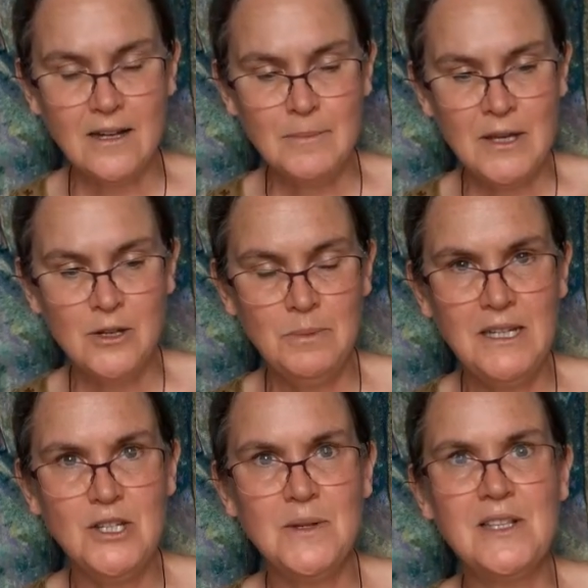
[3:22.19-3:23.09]
I'm going to
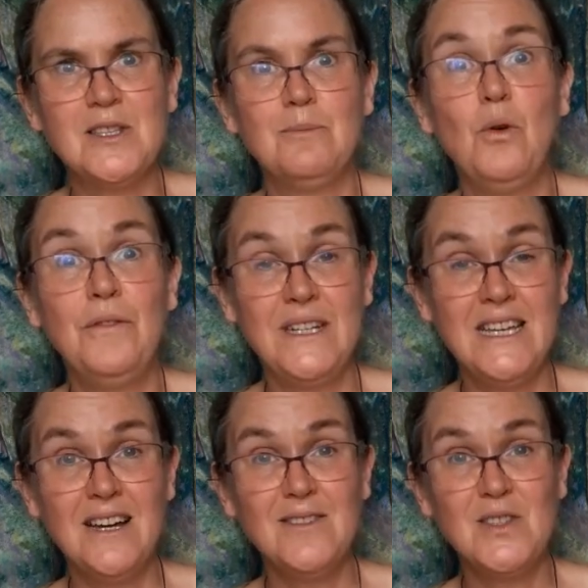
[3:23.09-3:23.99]
be doing some more videos,